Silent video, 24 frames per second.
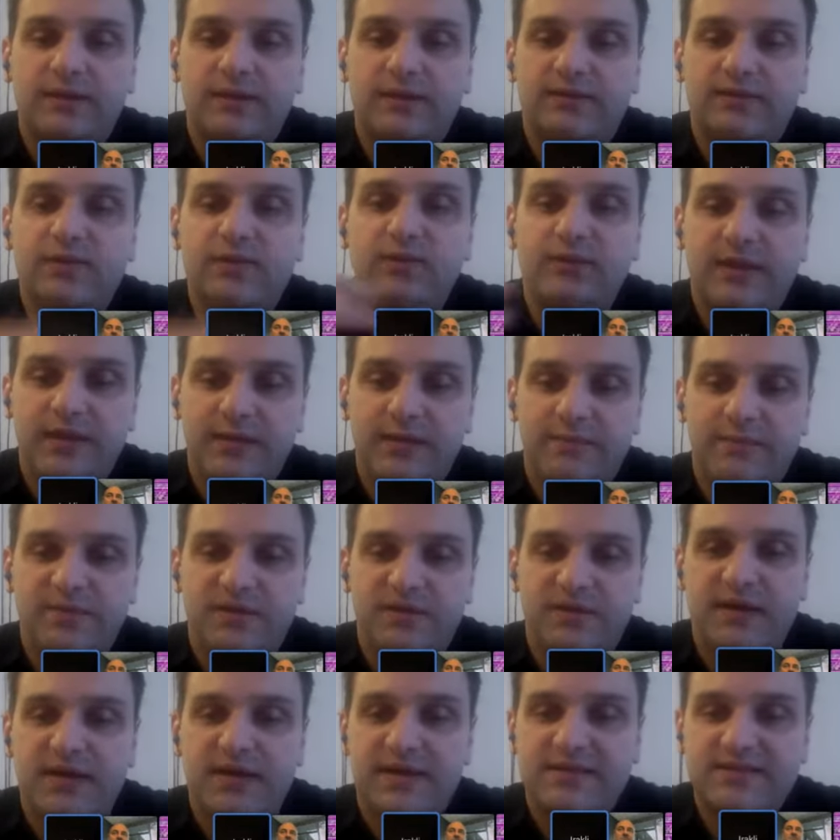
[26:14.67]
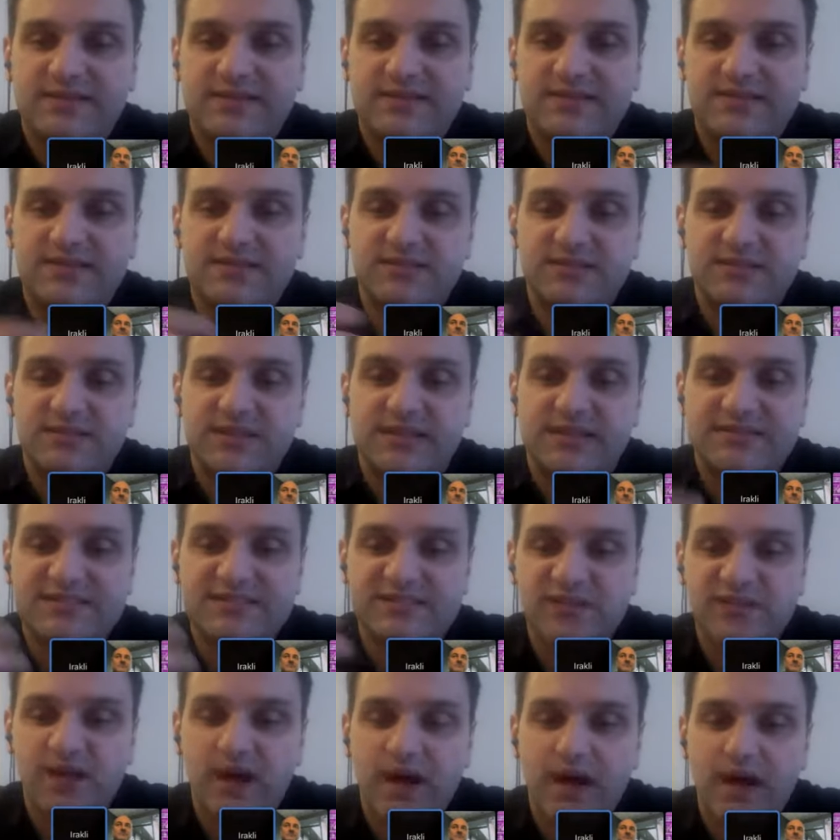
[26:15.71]
to the APIs. Let's
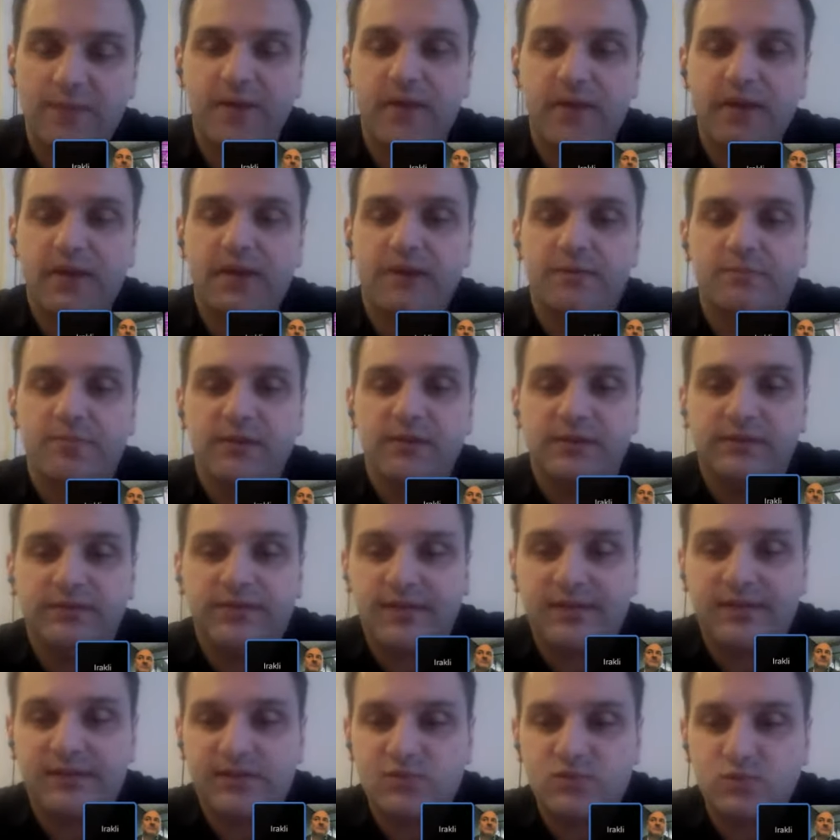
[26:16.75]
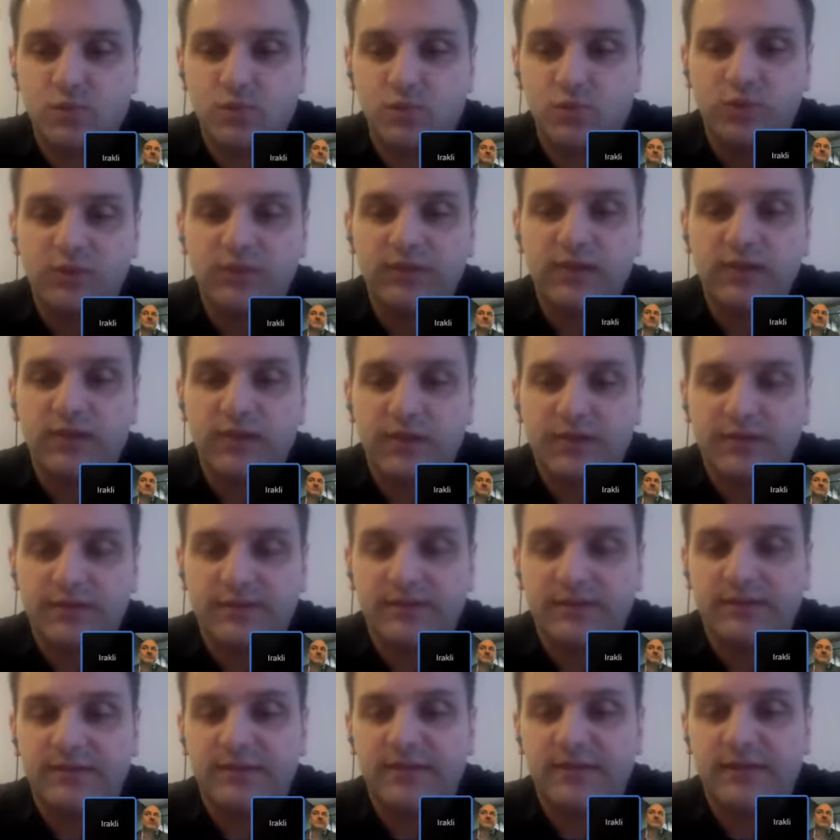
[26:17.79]
stop building this walled
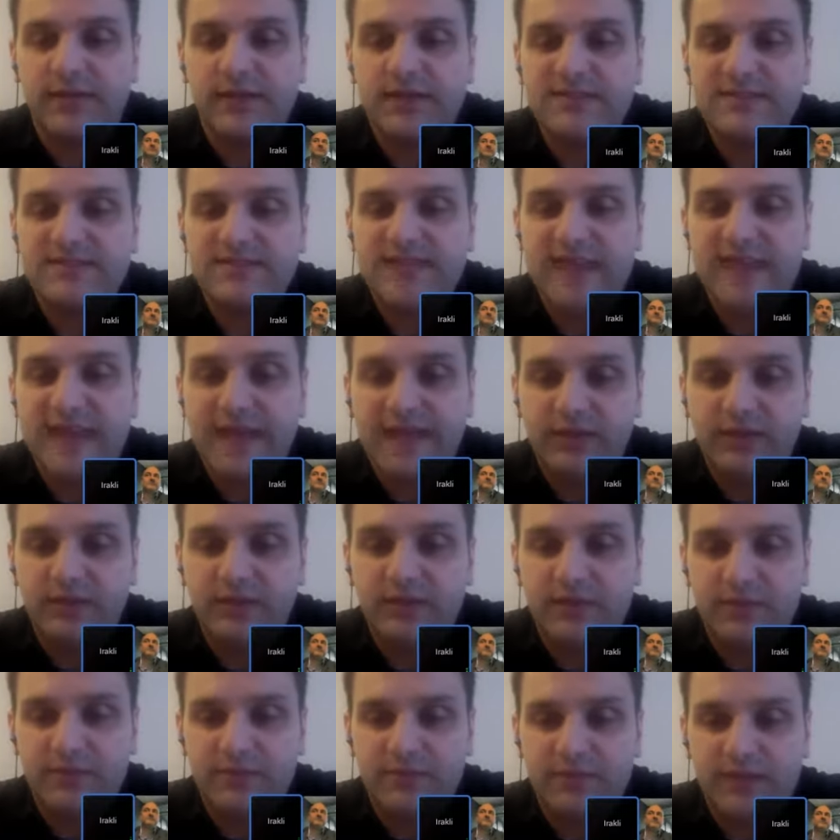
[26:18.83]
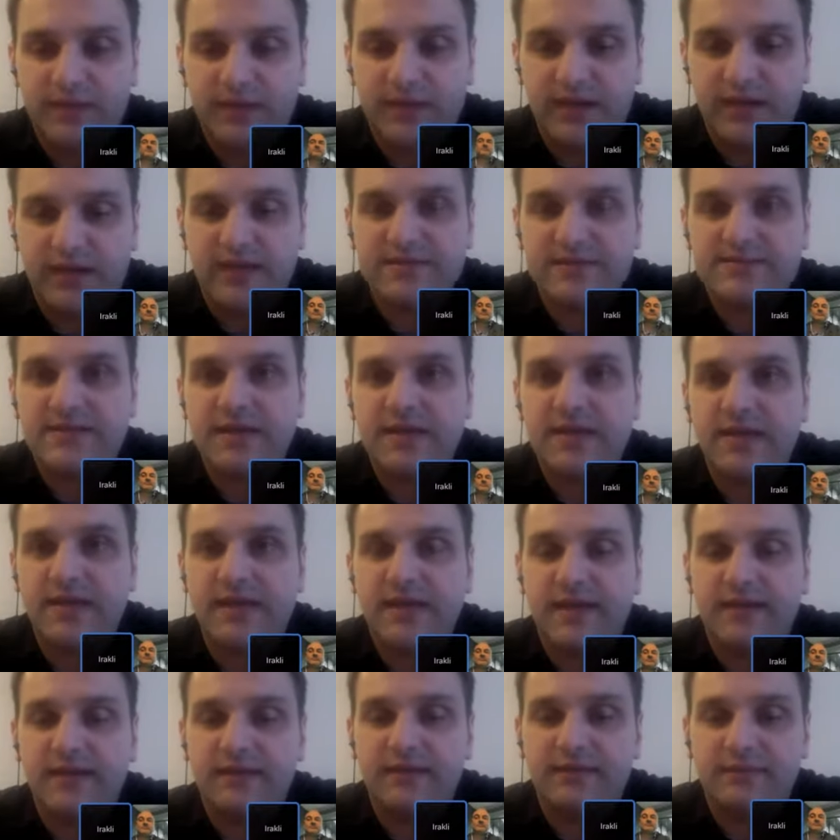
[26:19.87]
garden, siloed APIs,
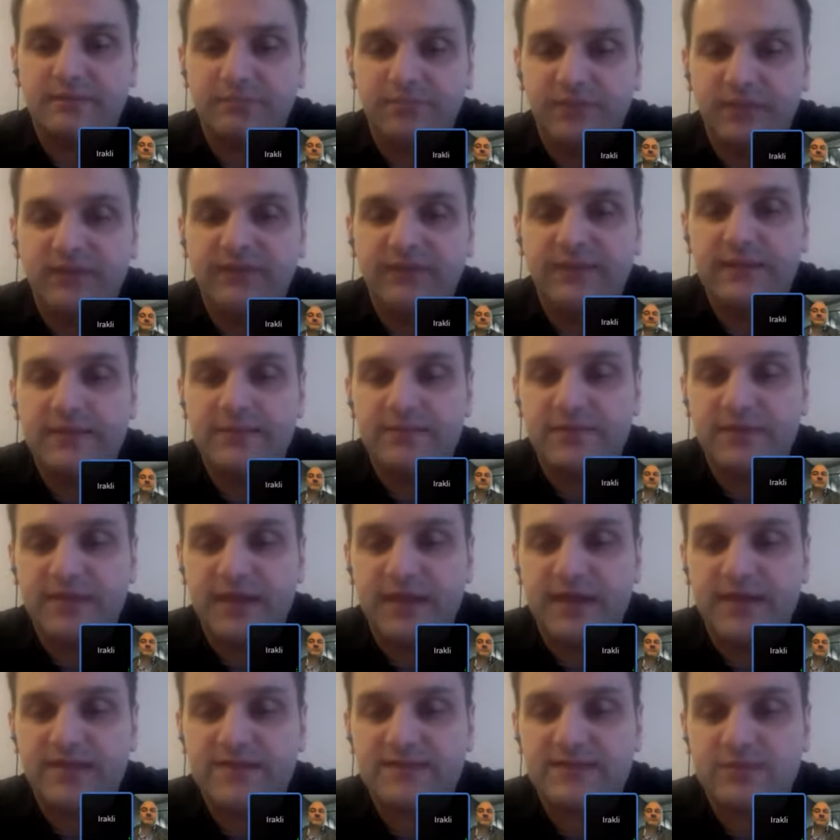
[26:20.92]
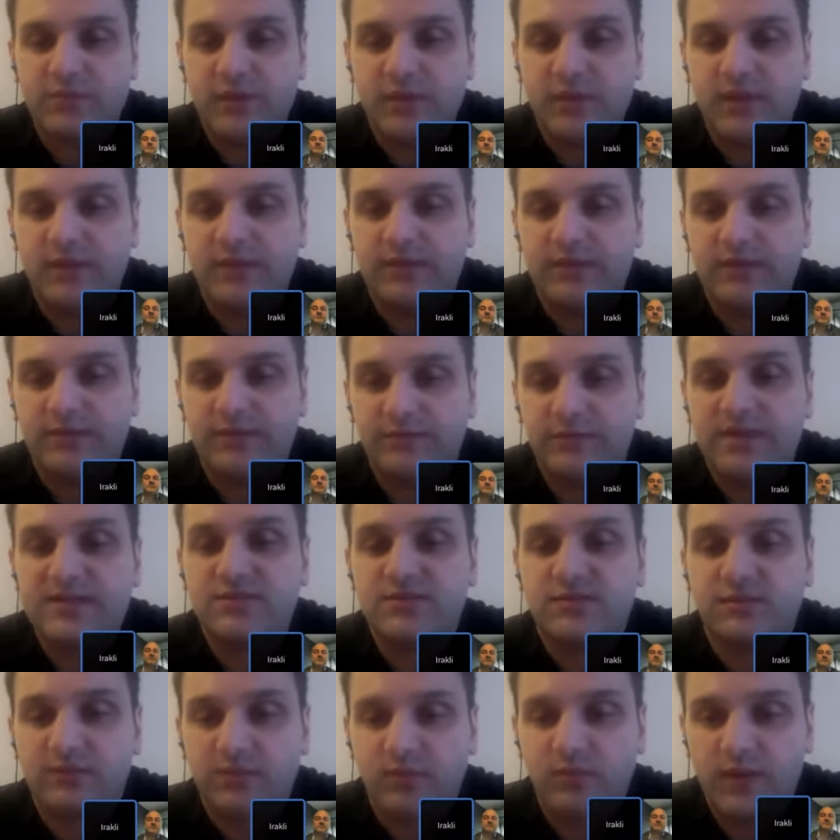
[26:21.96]
and build APIs the way that the
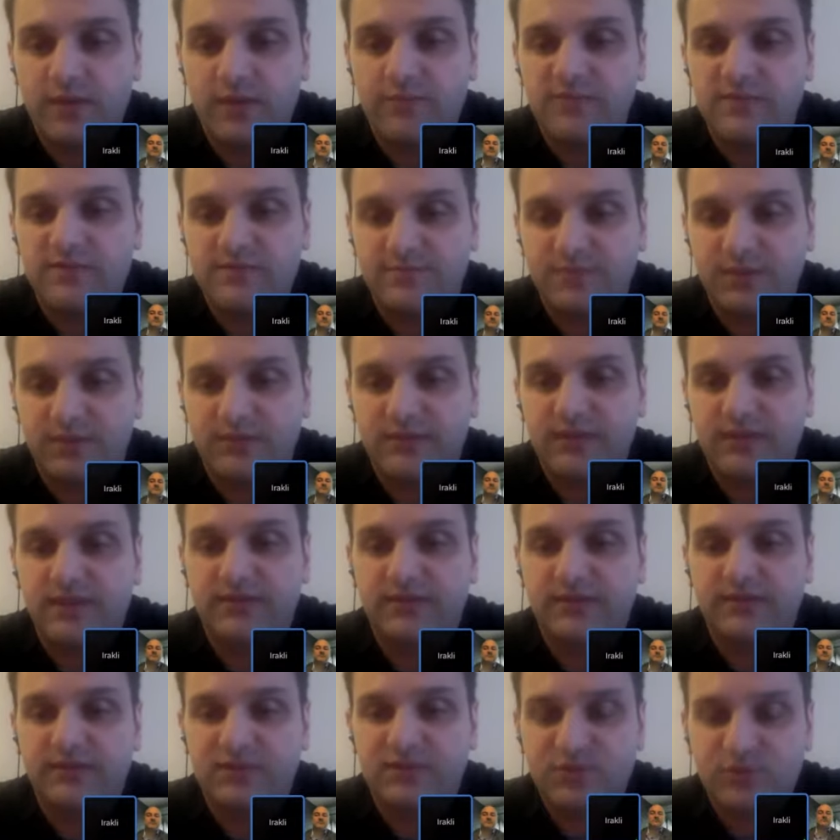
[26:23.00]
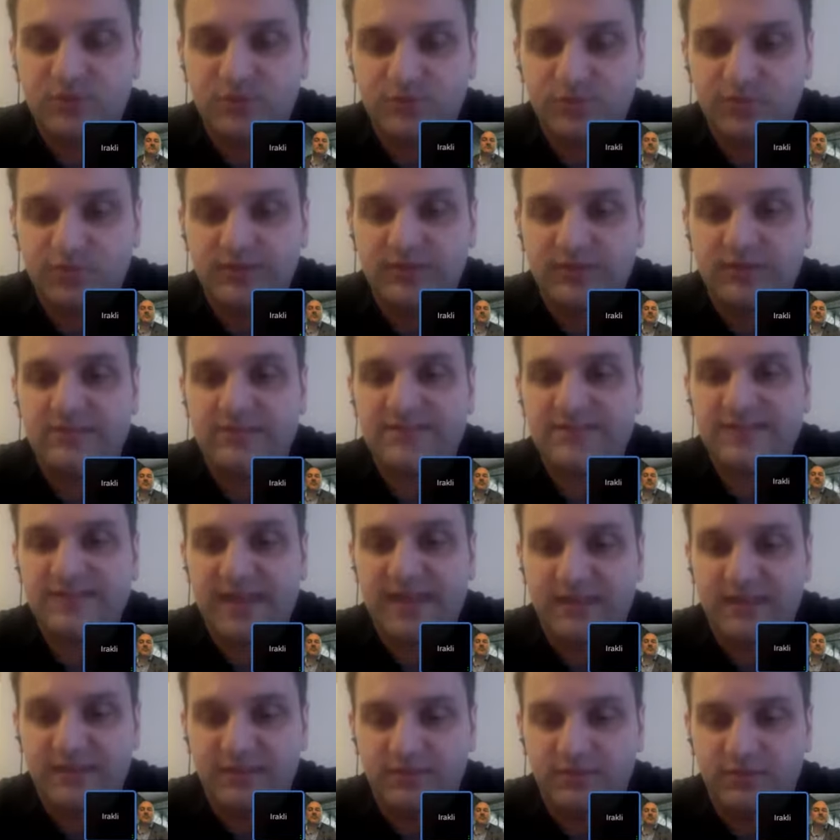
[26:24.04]
rest of the web is built. Distributed,
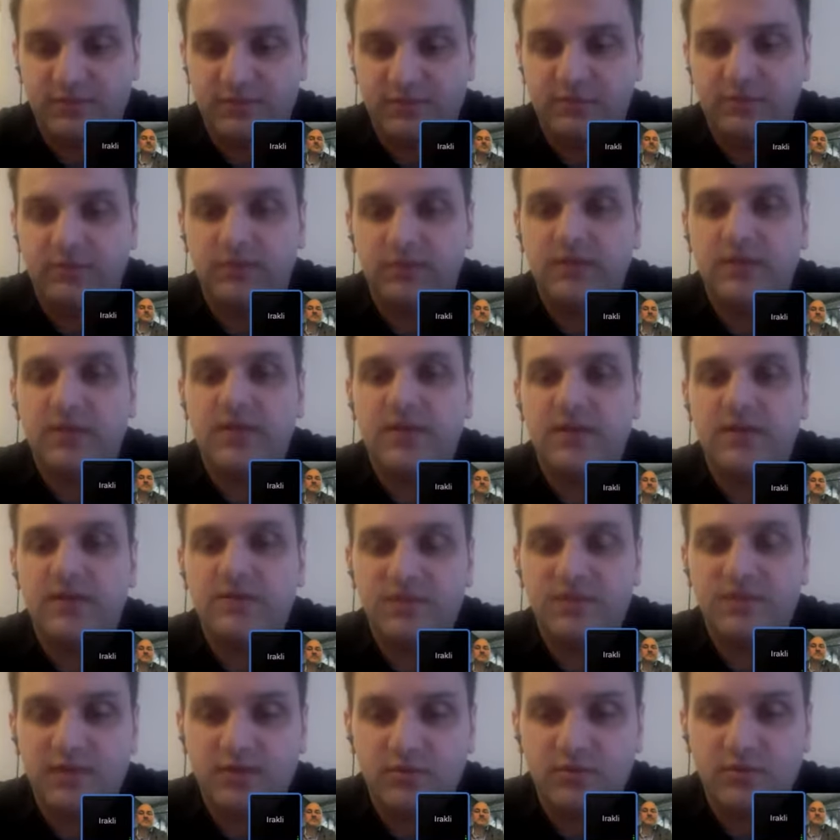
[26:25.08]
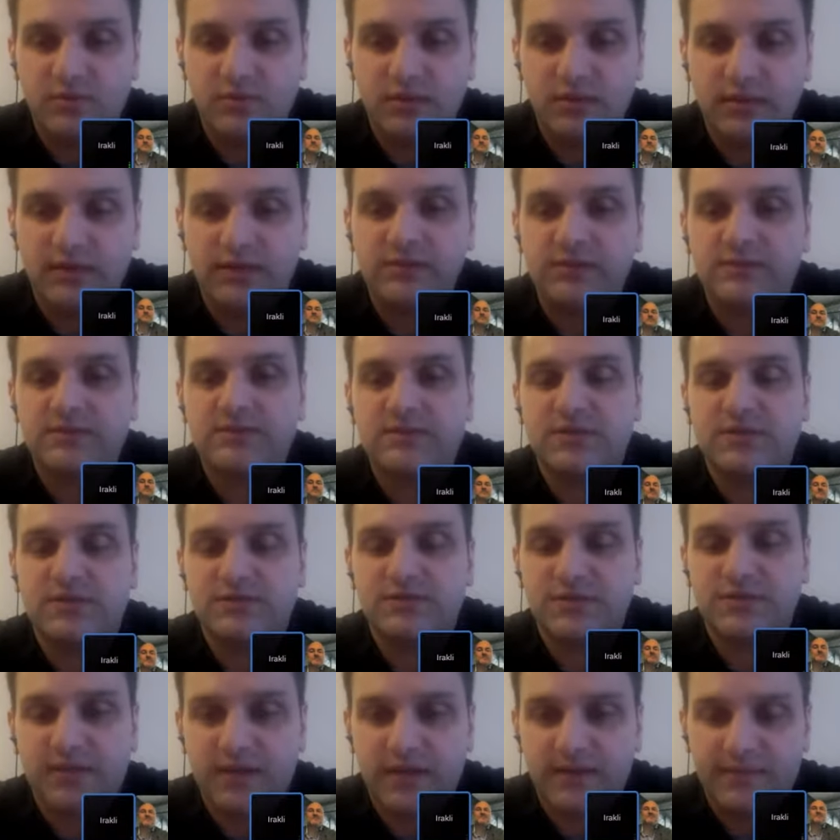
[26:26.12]
scalable, using URLs,
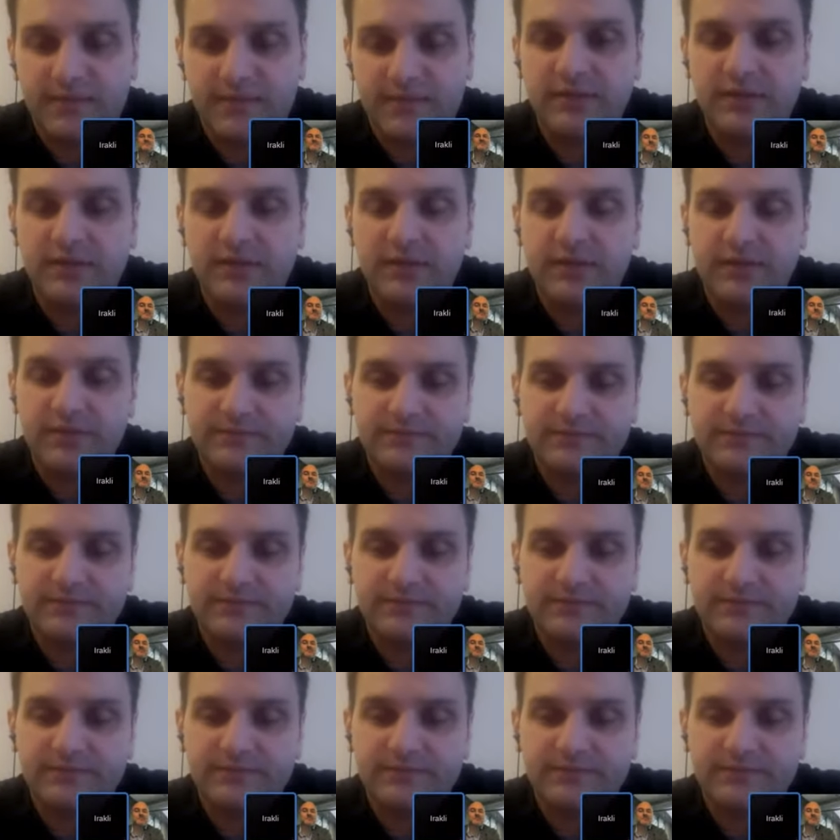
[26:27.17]
using Hypermedia.